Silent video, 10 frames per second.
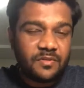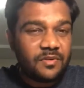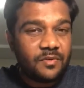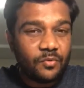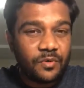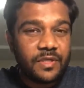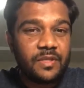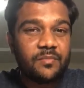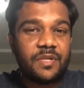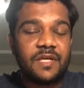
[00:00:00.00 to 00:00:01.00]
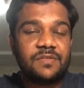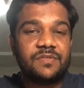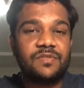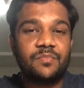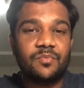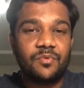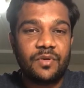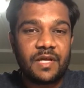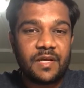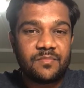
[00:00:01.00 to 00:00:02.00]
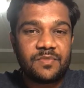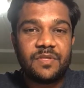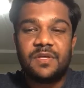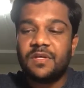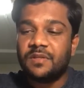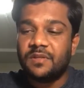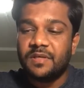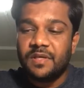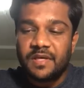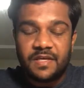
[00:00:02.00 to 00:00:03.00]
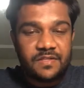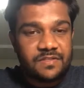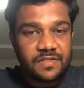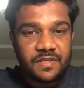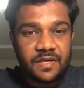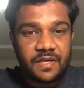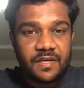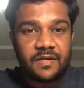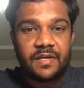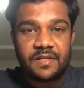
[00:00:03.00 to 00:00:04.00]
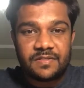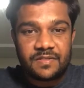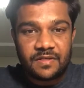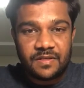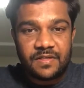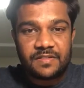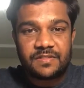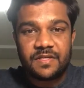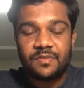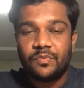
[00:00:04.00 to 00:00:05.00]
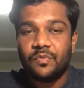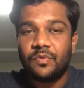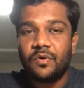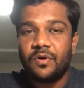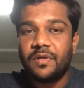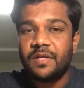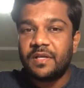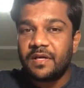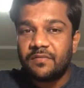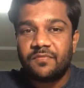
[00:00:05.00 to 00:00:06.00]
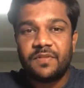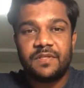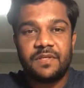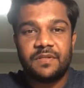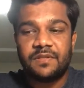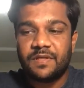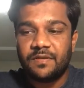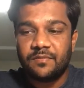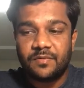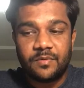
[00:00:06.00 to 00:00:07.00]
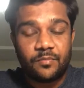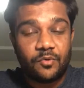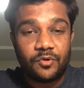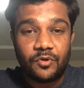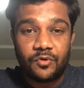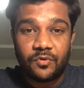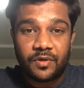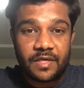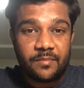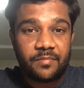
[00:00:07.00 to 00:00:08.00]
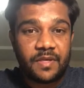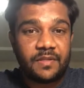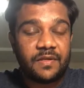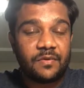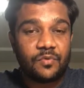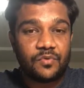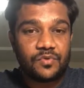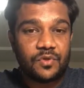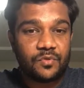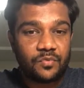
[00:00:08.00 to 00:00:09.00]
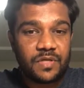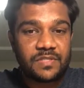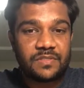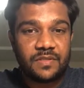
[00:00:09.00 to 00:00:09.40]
the routine immunization programs, the ANC care, ANC clinics that go on, and everything, that the polio campaign that goes on twice